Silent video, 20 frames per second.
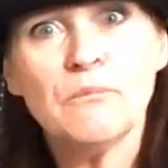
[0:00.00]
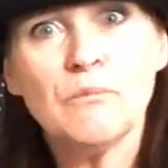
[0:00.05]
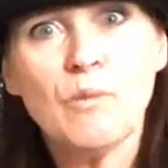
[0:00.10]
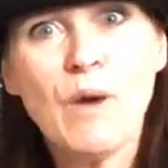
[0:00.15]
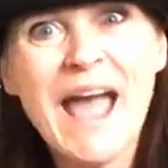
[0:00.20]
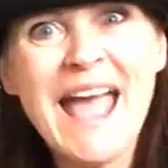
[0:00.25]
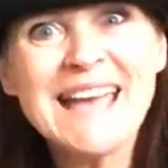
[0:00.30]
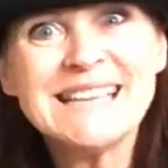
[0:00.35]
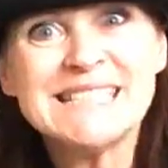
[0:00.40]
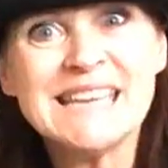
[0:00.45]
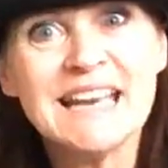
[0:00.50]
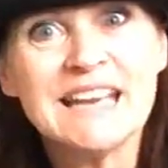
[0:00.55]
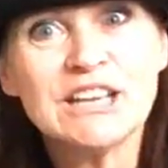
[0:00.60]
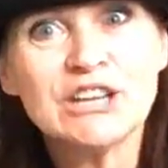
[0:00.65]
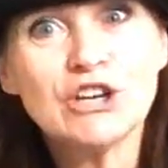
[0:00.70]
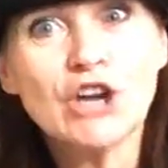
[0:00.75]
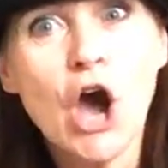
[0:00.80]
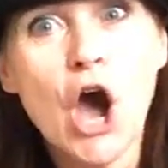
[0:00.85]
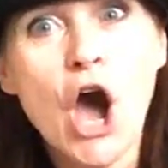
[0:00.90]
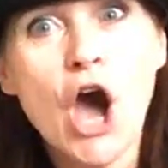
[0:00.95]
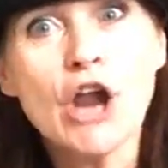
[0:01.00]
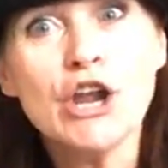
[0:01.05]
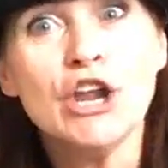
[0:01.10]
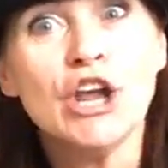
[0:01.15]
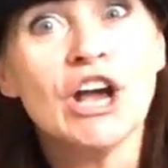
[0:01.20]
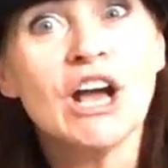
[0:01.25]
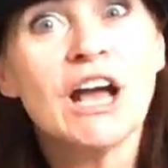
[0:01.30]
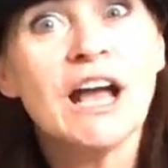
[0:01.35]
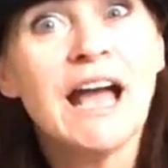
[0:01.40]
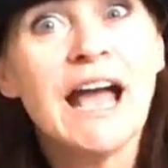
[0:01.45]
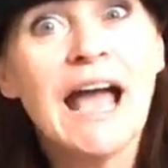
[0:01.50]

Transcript: Where's it gone?